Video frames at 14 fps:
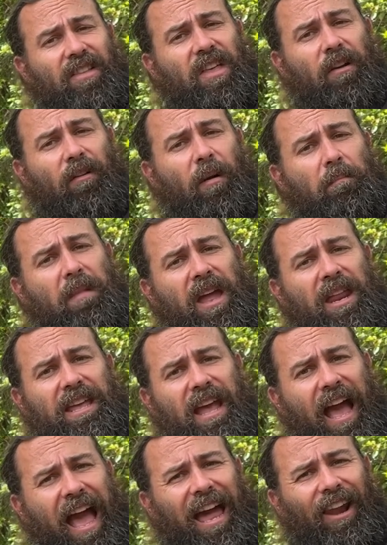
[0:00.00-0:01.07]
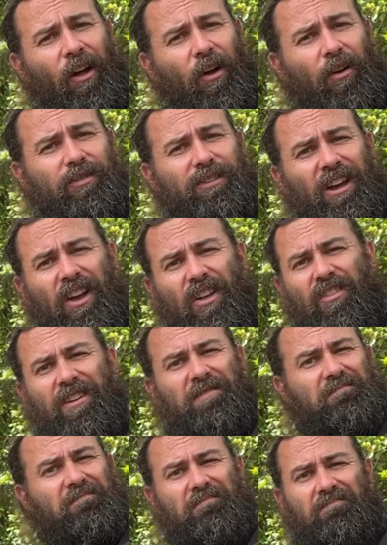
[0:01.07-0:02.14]
there are many aloes that
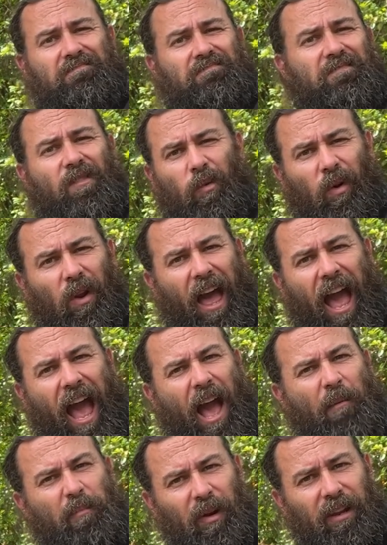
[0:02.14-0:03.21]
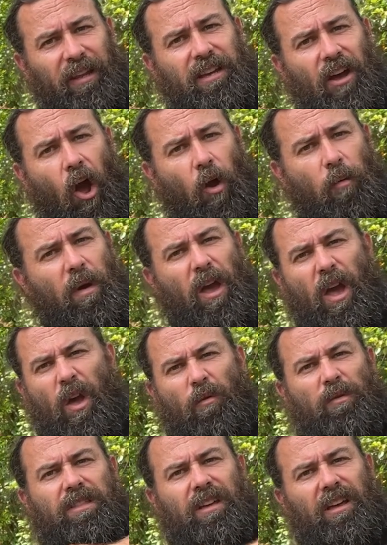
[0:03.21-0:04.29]
will happily cope
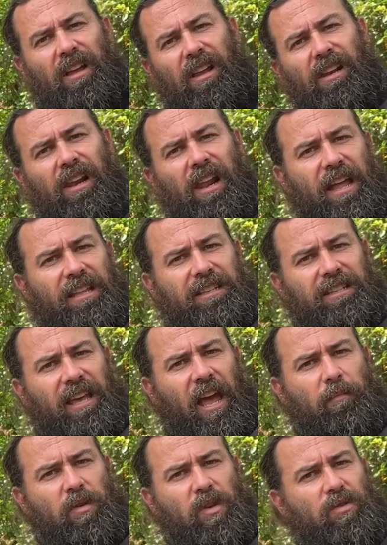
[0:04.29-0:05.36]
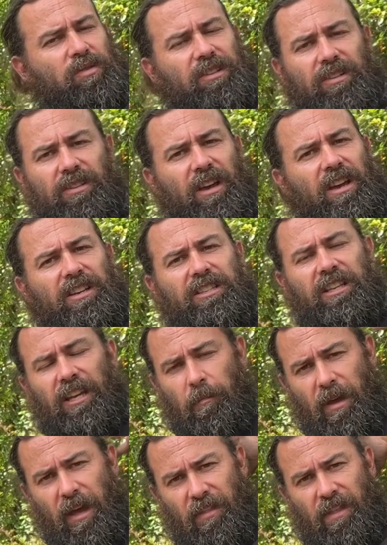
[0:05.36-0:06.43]
with landscape uses. Stick
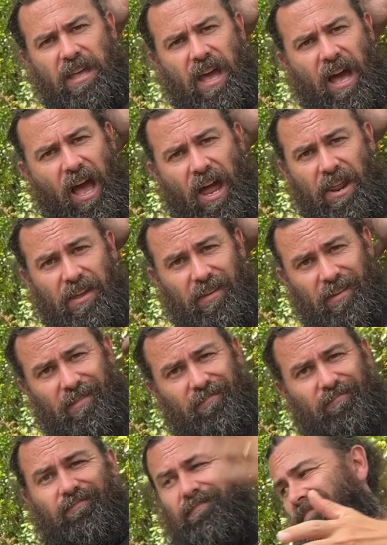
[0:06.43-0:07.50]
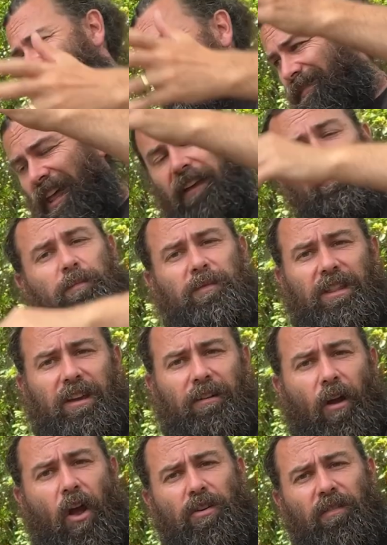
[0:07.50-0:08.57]
them out in the yard, leave them to
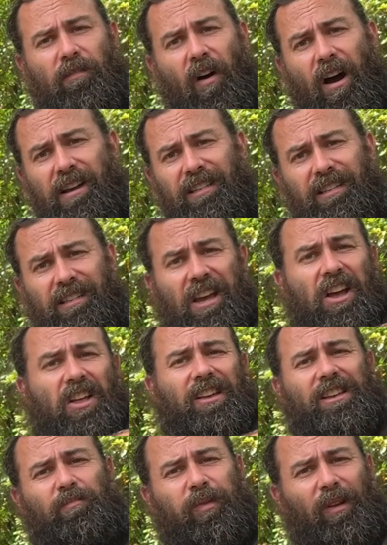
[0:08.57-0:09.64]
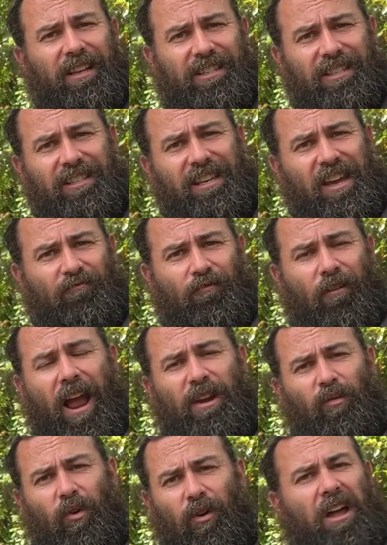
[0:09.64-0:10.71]
their own devices. These plants just get
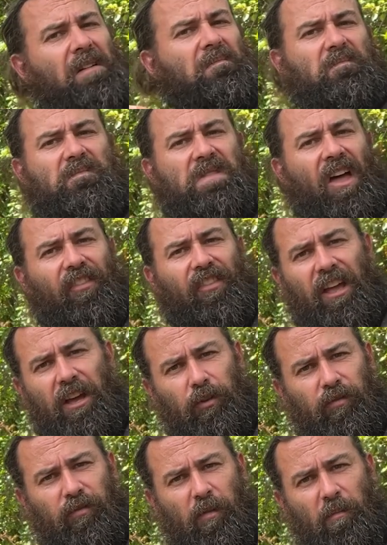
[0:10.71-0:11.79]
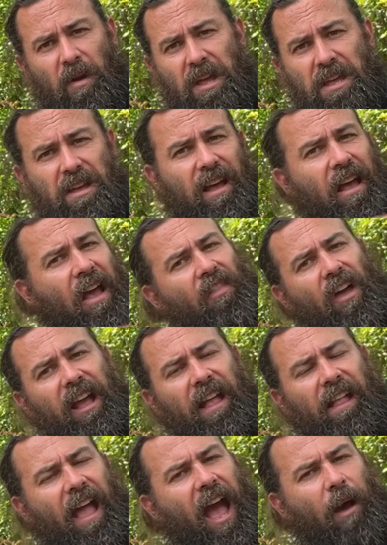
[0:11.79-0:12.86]
rainwater, nothing else from me, and they
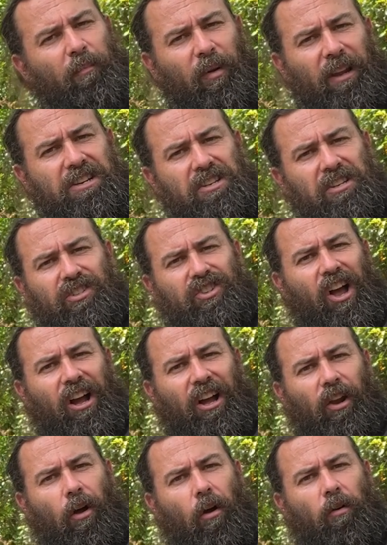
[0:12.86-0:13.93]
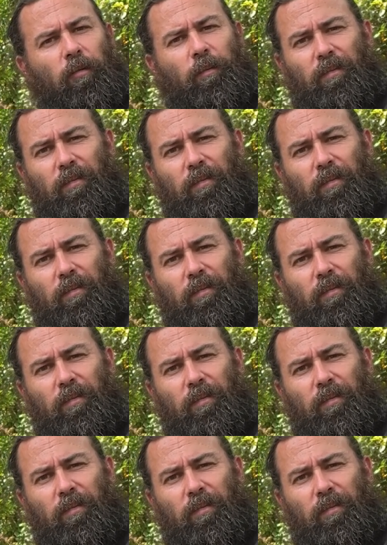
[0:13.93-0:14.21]
happily just chug along.